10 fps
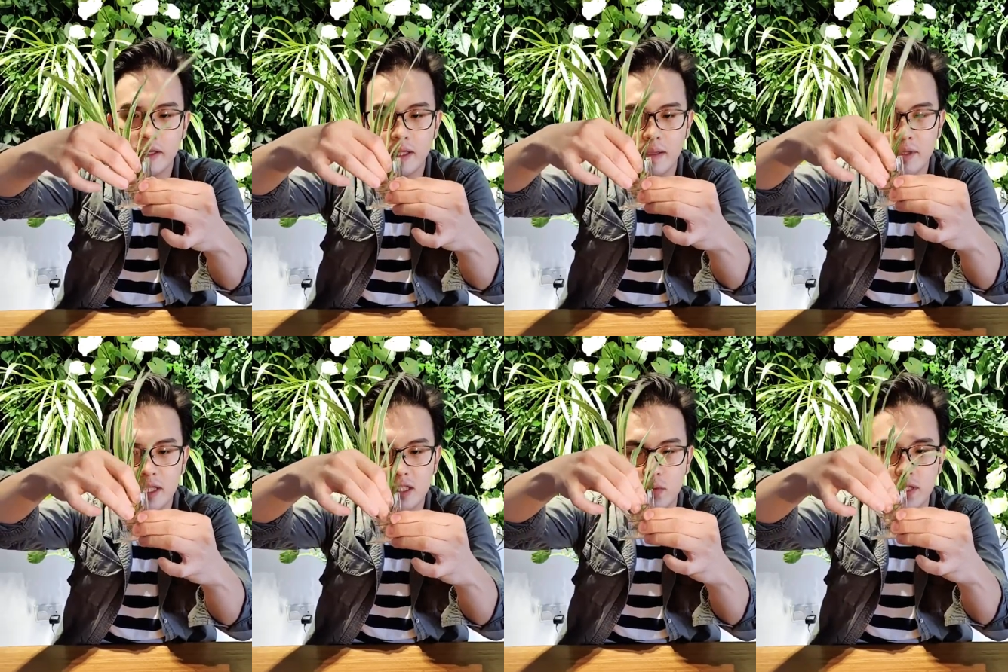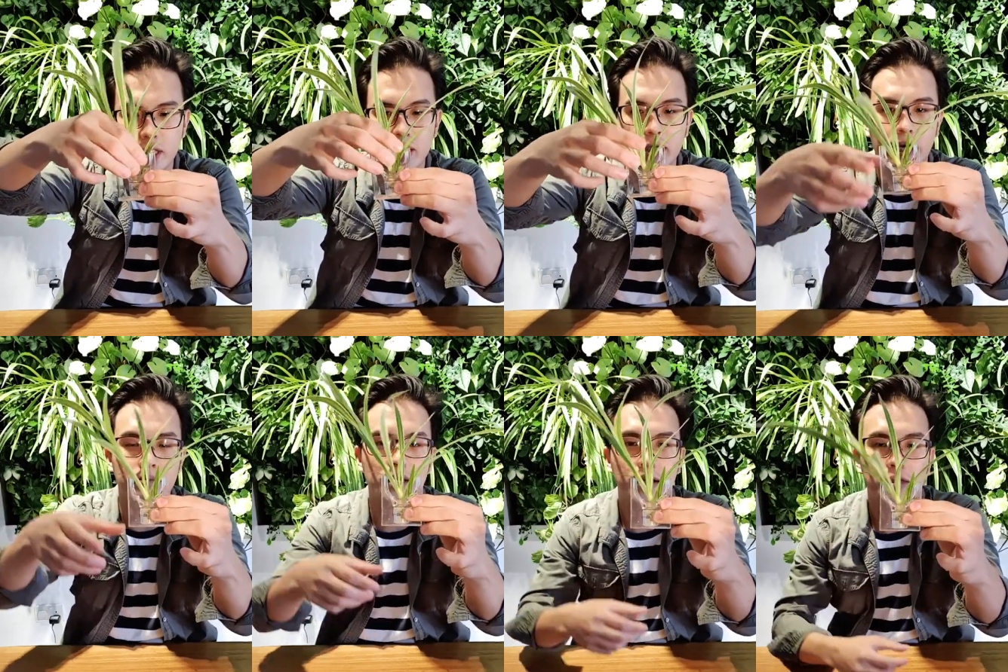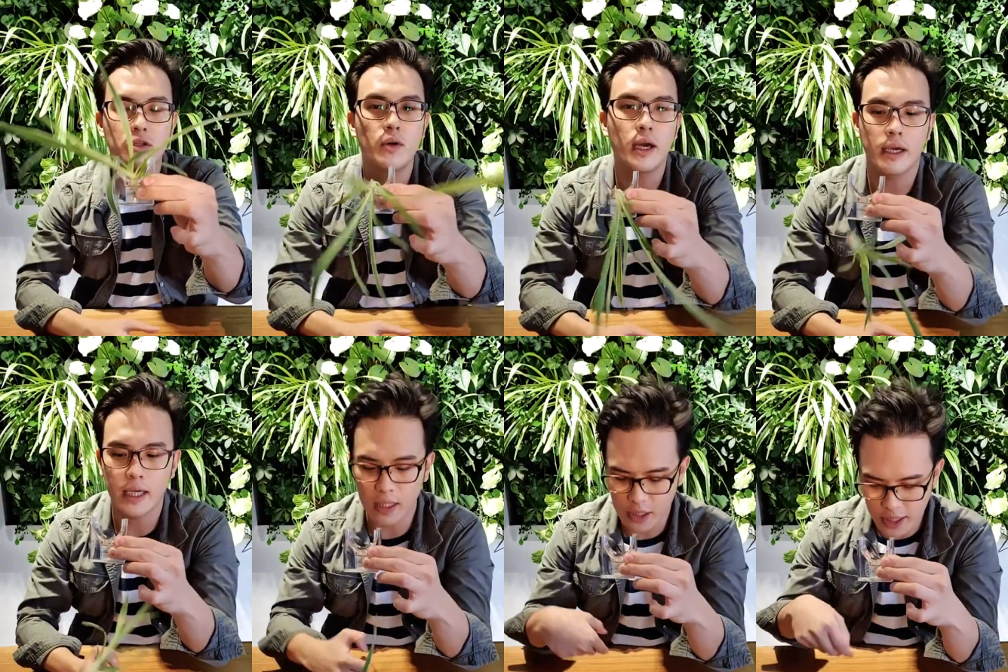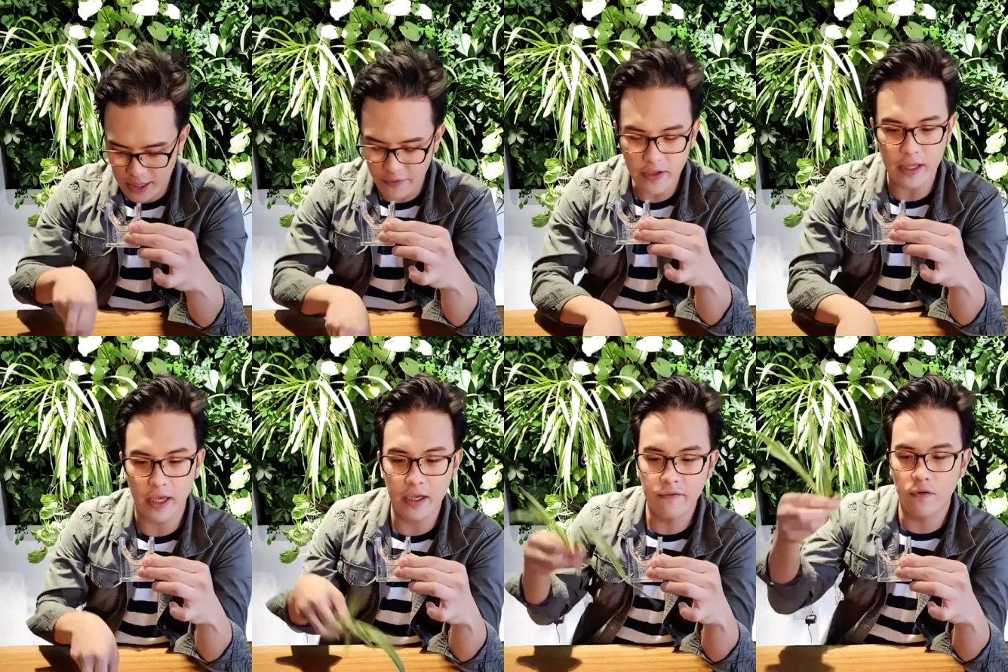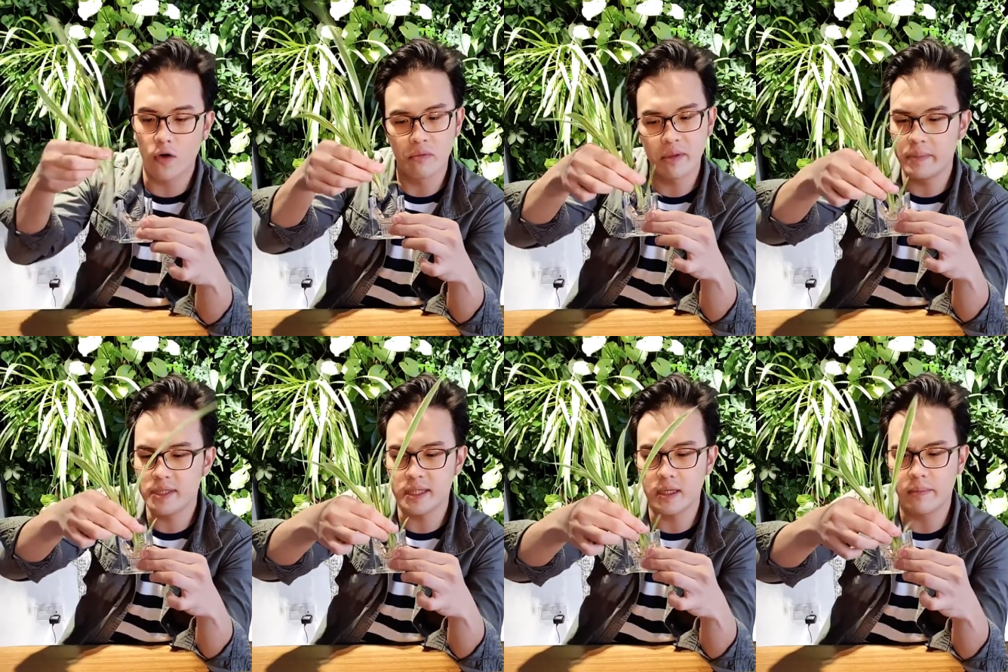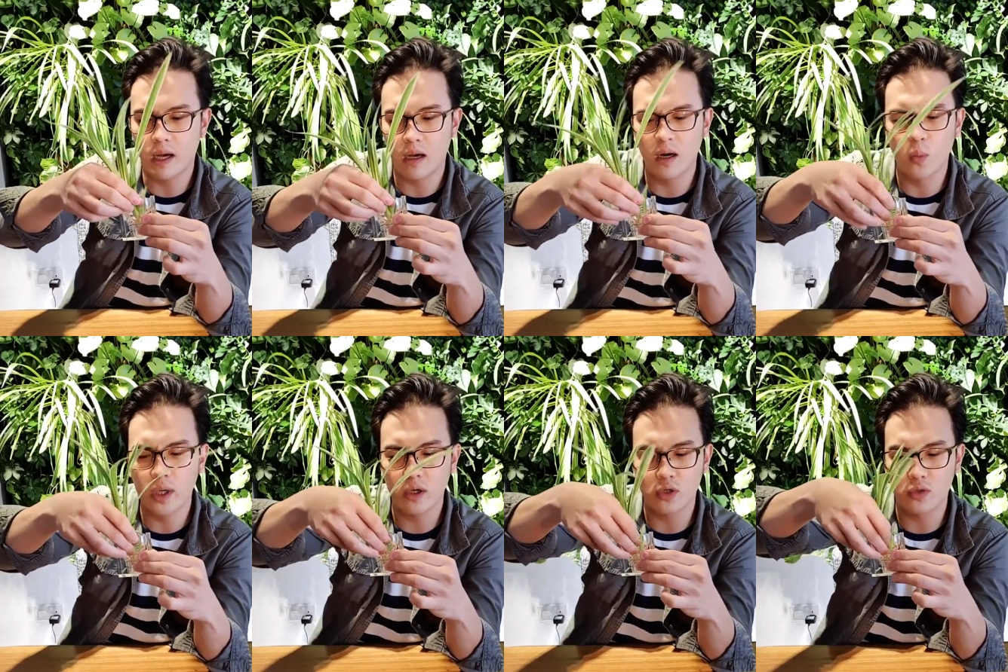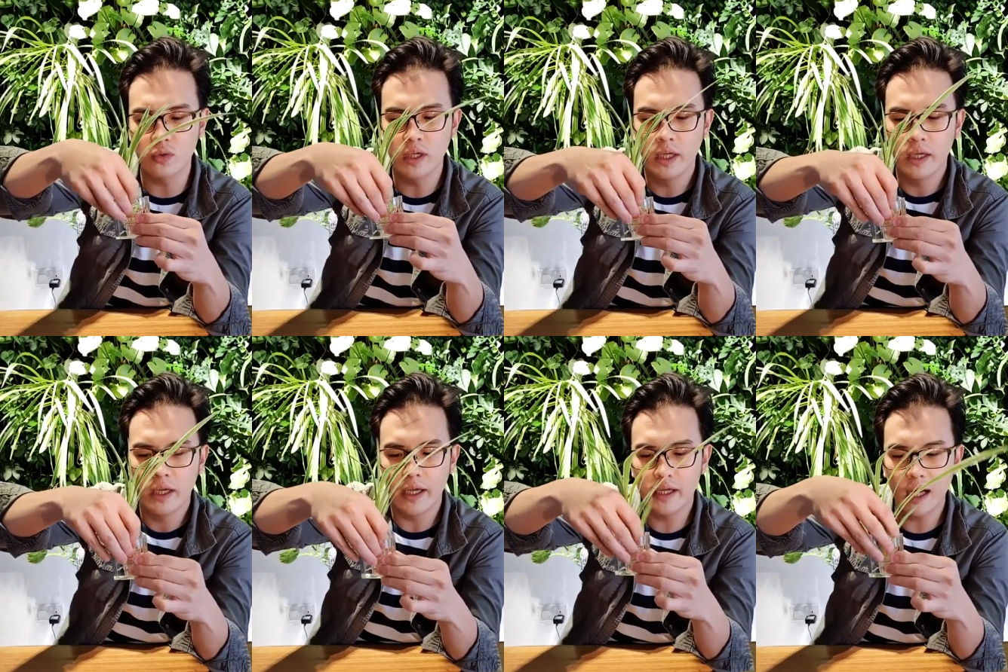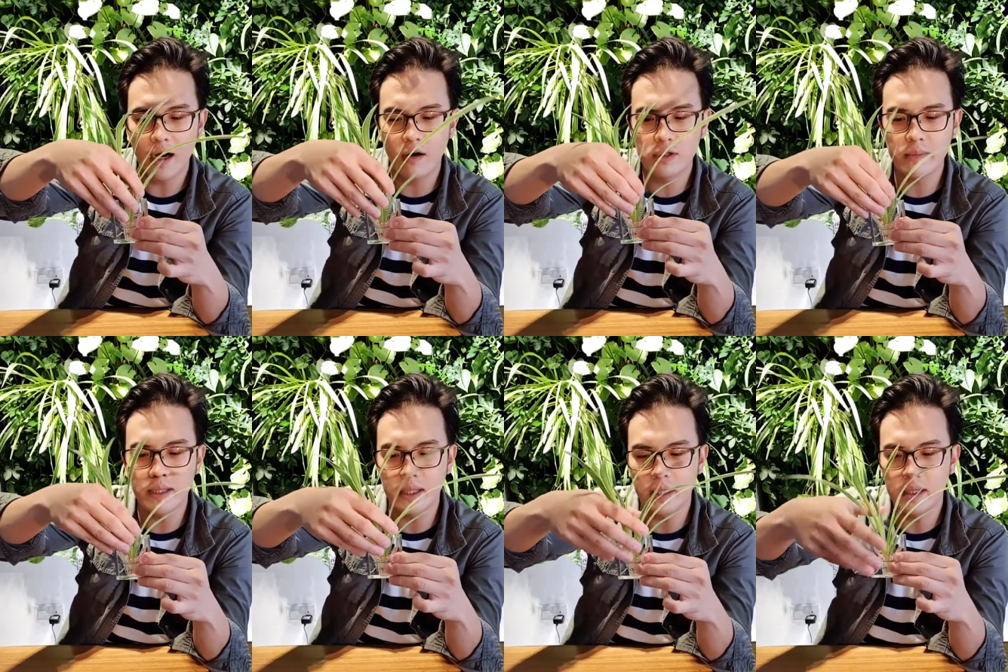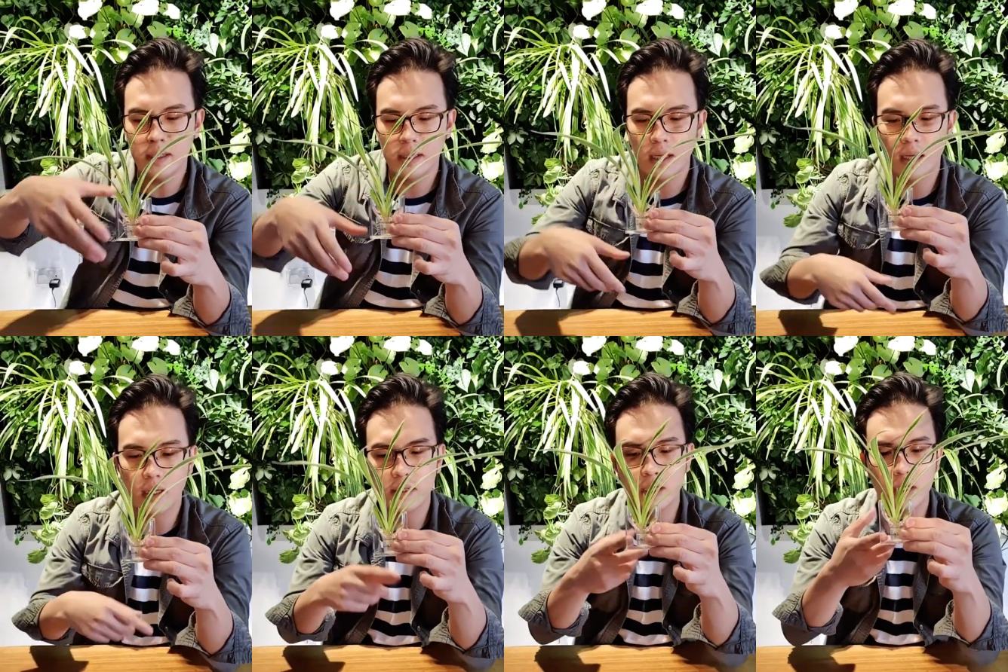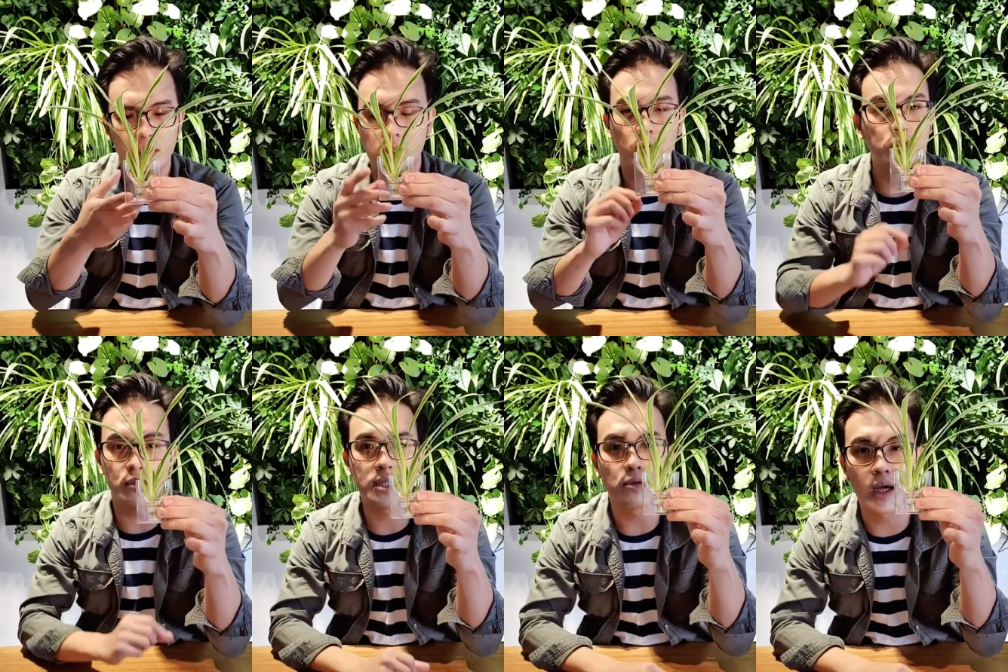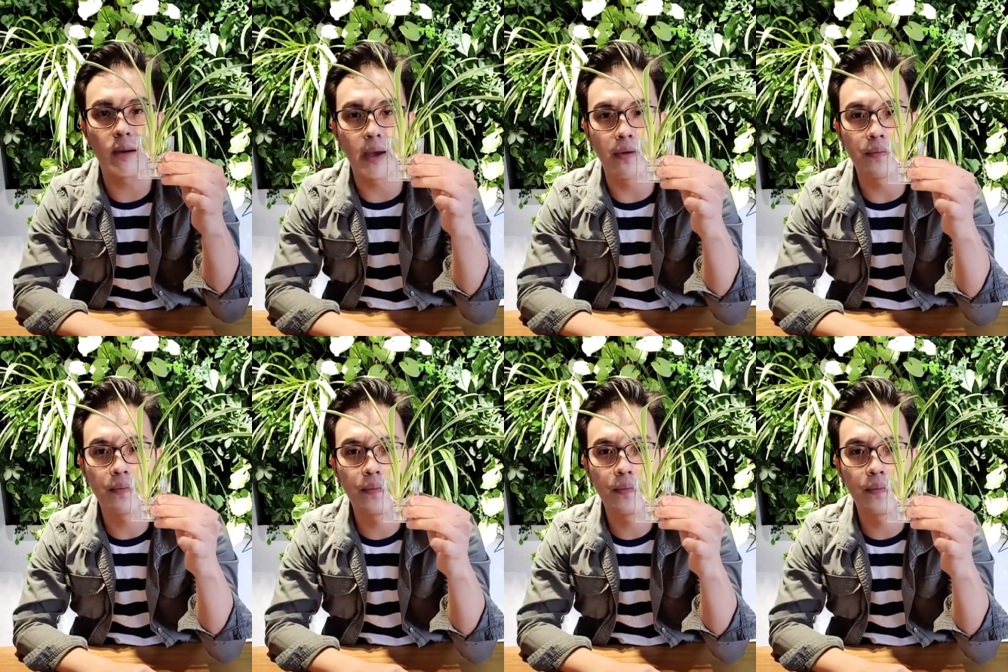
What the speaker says: Let me just squeeze it in. Yeah. So I can just leave it there for maybe say about a week or two. And then ultimately, the roots will start to come out.